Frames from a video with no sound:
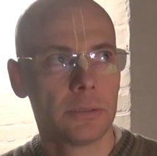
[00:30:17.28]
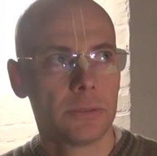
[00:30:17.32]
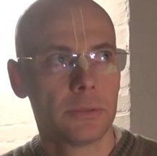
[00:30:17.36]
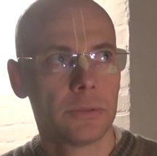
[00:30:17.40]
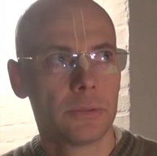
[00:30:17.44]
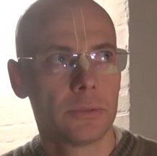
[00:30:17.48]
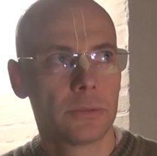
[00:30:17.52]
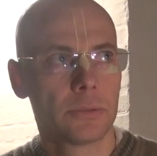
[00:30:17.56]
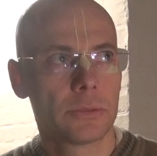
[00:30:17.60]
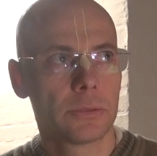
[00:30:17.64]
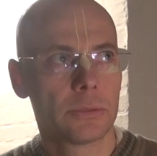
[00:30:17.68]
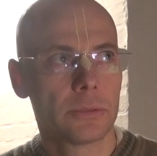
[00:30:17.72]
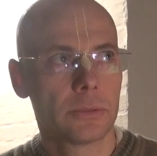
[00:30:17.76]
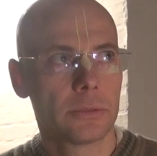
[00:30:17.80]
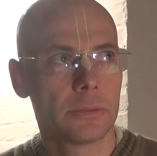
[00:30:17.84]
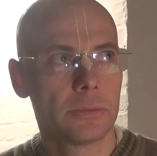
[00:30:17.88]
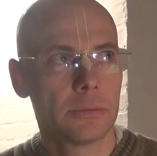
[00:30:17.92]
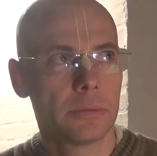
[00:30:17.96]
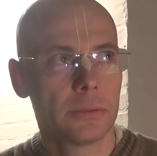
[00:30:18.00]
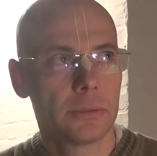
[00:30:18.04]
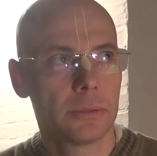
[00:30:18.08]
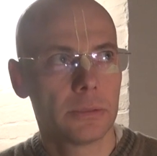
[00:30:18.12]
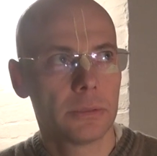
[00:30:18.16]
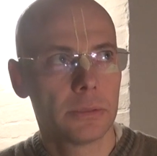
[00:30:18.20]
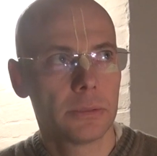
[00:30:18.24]

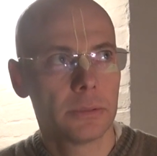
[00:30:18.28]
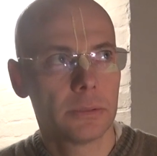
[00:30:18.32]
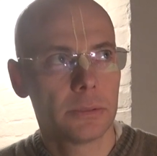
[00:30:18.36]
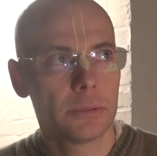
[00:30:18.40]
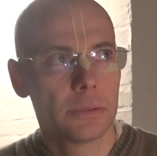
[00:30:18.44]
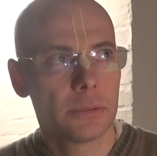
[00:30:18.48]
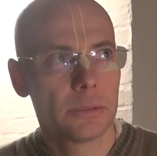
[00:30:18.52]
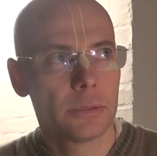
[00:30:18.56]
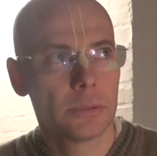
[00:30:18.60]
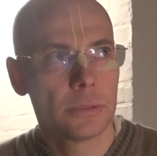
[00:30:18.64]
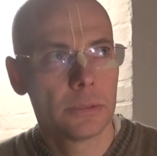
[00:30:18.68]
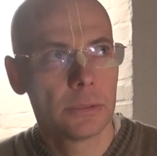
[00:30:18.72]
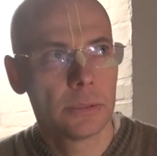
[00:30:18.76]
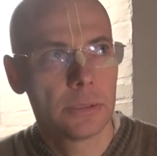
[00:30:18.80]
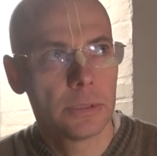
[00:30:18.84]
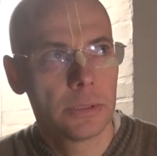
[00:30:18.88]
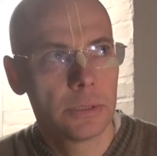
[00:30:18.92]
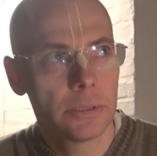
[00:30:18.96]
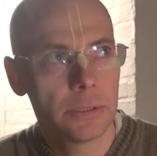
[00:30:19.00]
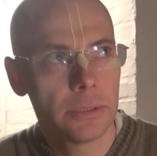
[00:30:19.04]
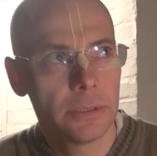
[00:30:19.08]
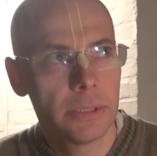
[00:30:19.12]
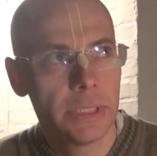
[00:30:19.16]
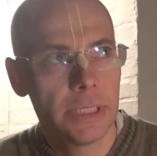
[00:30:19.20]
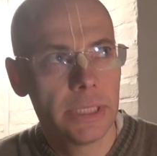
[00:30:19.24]
So
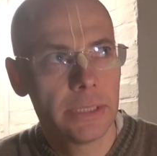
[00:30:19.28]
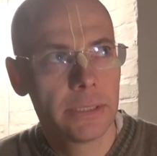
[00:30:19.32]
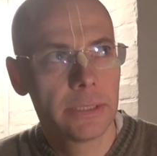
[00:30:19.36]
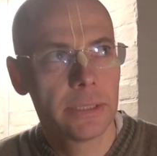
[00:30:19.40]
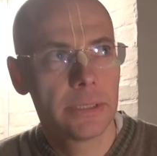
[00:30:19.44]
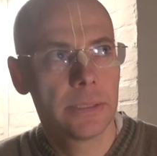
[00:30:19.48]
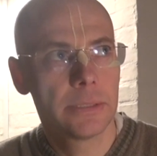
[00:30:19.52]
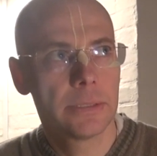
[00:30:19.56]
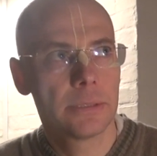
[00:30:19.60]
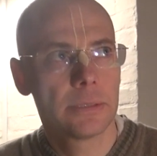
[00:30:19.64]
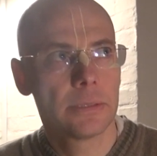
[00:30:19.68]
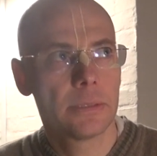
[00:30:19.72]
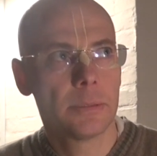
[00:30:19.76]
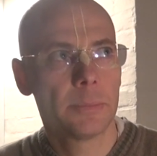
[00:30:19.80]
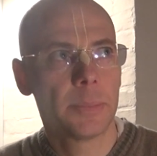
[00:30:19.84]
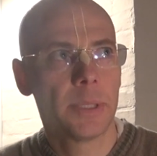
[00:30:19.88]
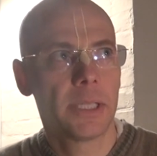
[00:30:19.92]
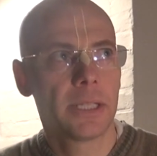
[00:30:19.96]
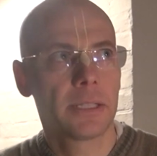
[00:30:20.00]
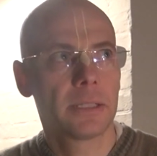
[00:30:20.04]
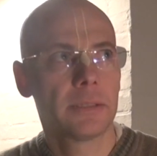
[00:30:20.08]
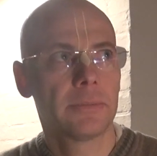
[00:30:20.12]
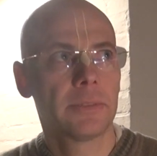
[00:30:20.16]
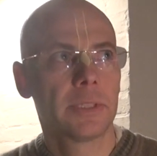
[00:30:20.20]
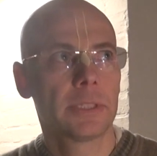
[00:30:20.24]
this is the
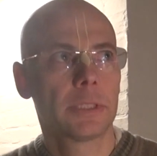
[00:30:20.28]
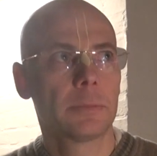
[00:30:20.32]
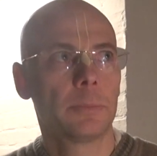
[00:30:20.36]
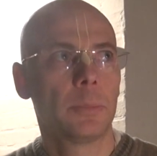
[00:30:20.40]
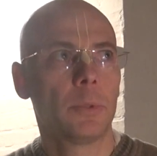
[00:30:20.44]
Bhagavad